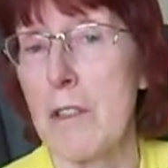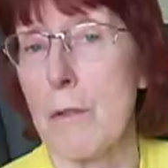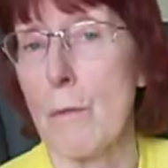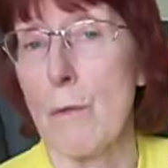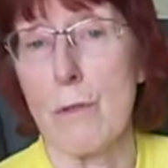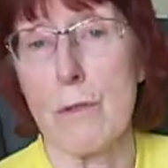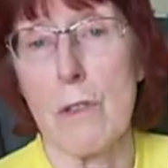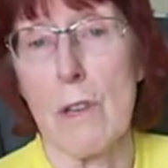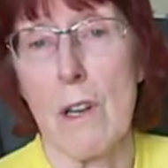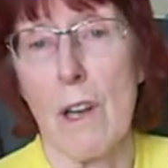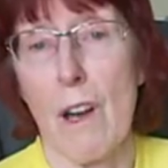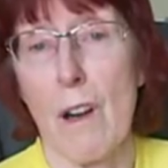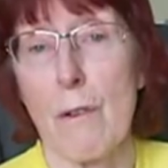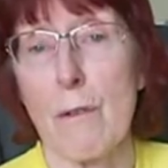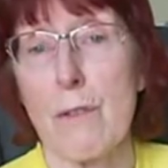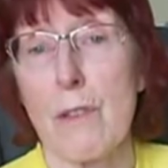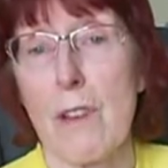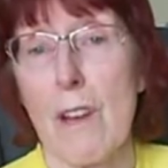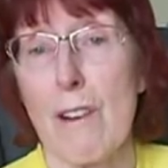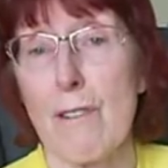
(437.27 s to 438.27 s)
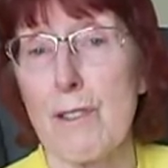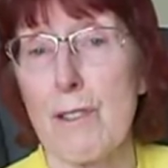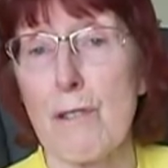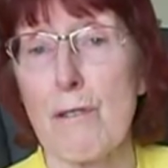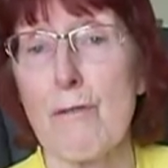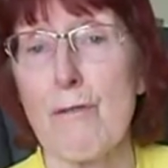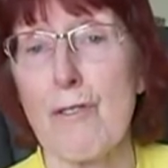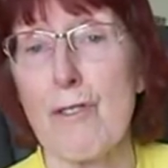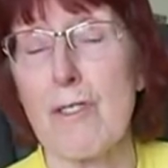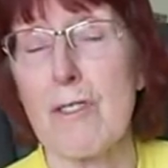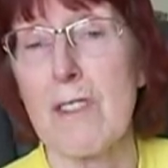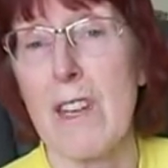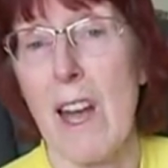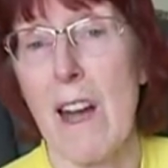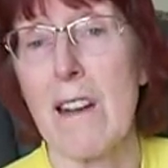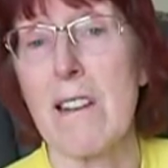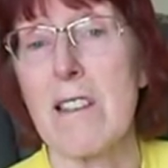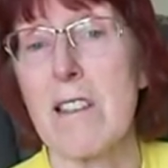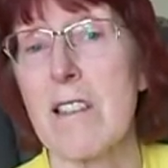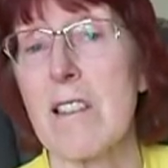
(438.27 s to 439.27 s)
to unload those 100
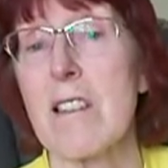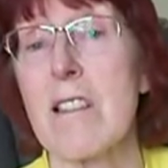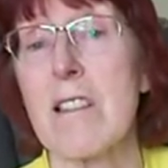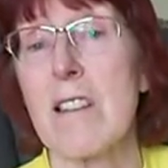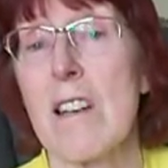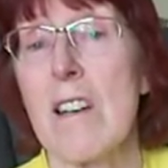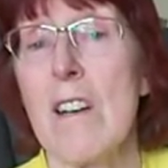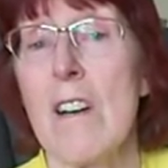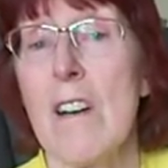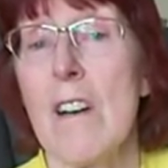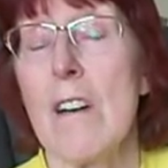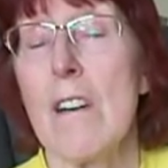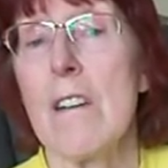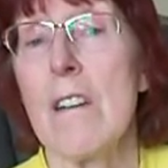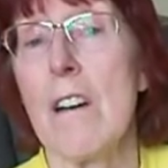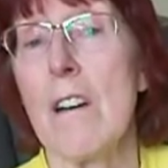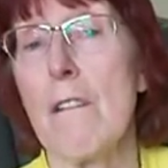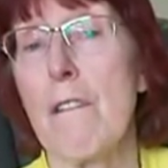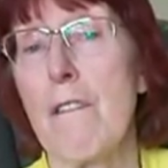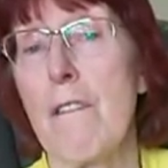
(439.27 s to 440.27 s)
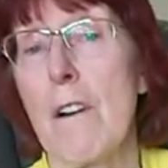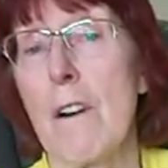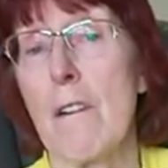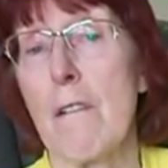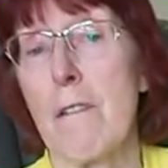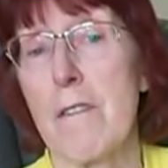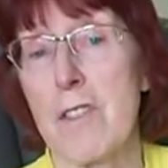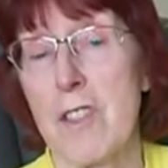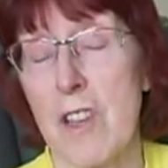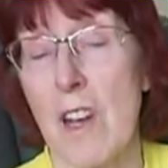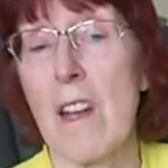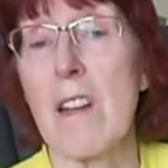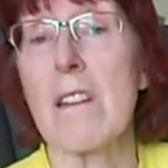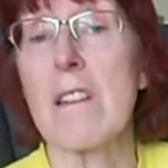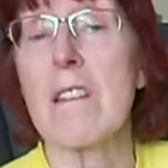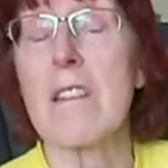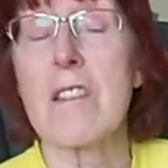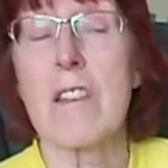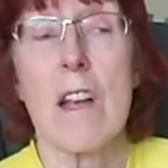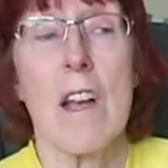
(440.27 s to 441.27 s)
cases of
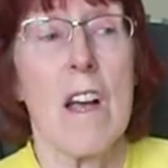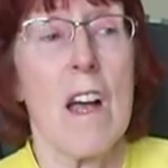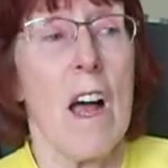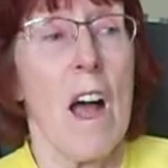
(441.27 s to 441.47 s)
tins,